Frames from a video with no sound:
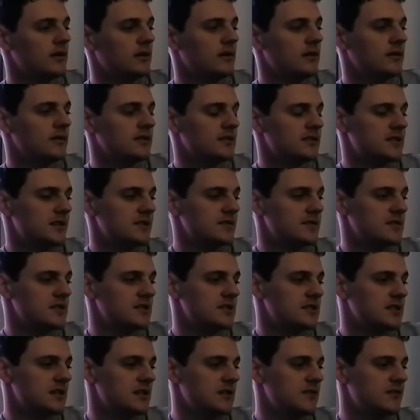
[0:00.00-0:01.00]
Services
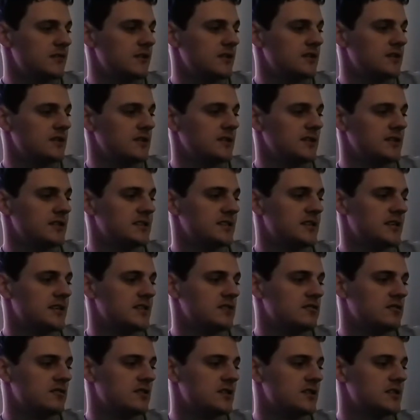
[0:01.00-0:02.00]
individually assess
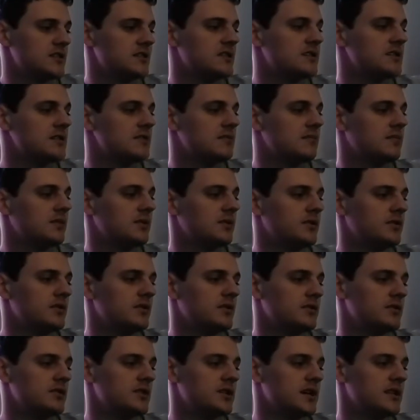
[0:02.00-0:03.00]
risks but do not
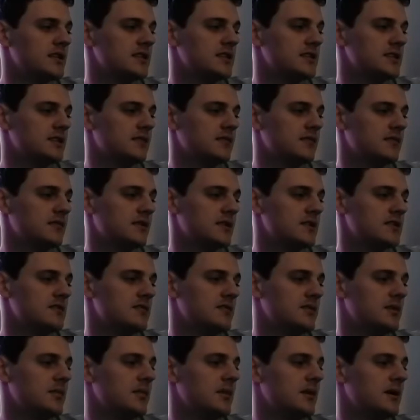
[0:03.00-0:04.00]
share this information
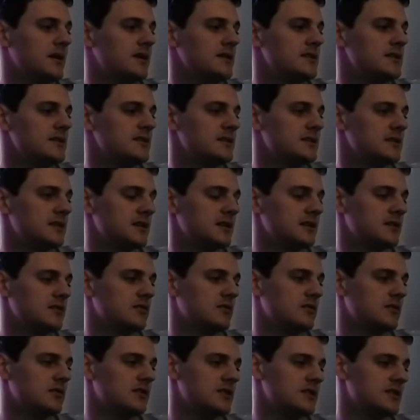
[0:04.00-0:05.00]
with peers as they do
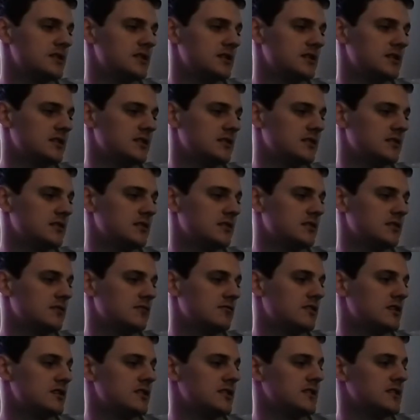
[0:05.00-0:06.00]
not consider the
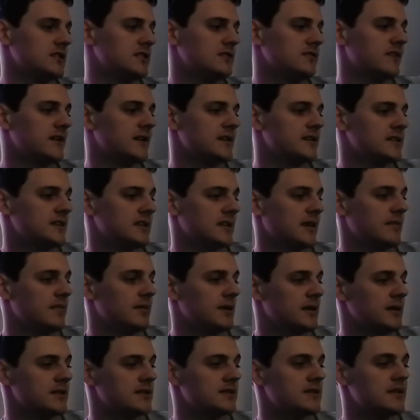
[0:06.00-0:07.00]
risk is facing their
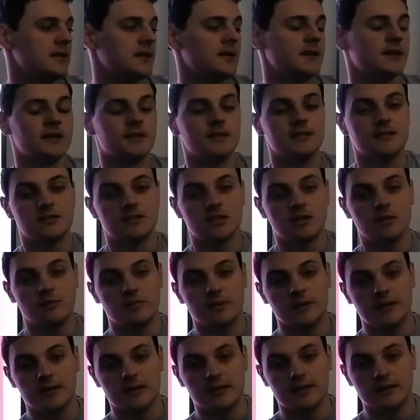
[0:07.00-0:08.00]
peers. This could
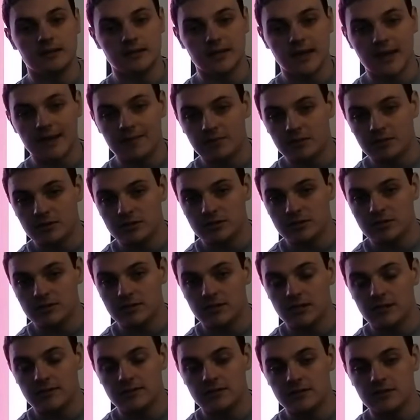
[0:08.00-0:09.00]
be the ambulance
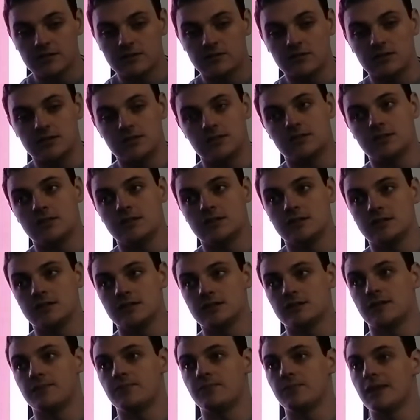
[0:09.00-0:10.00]
service, for instance,
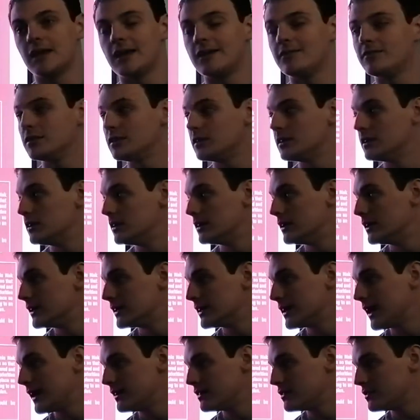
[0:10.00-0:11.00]
having a
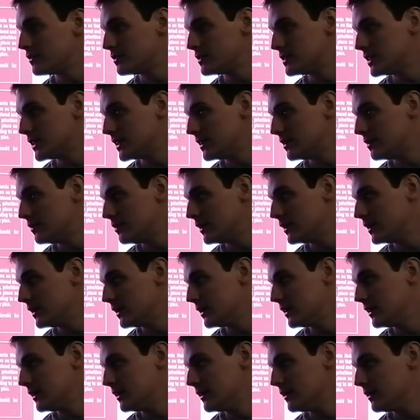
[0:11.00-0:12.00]
casualty with
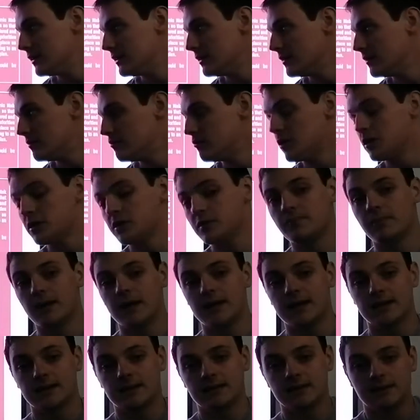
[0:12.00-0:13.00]
a broken
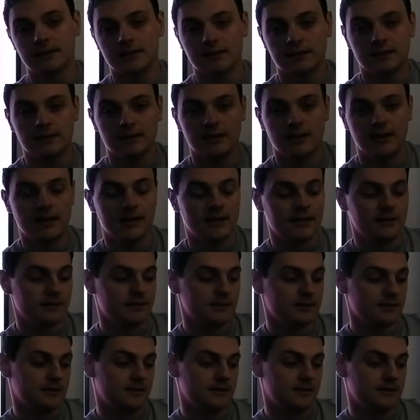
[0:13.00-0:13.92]
back and